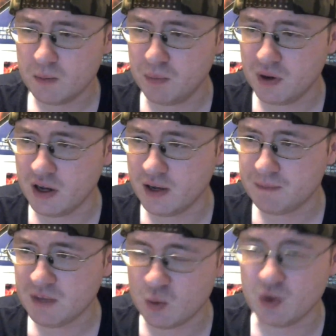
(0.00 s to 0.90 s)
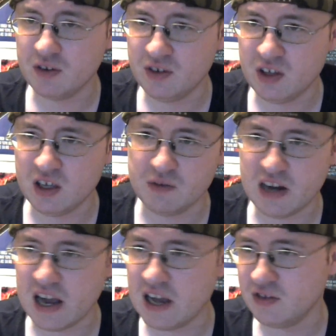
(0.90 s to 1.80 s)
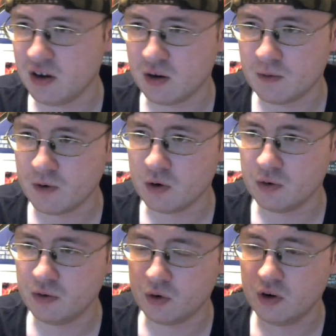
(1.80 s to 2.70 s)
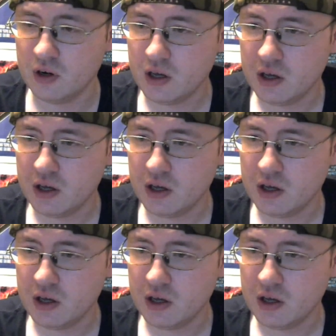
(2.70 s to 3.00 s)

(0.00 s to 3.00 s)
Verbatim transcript: but he wants to see if the guy's there first or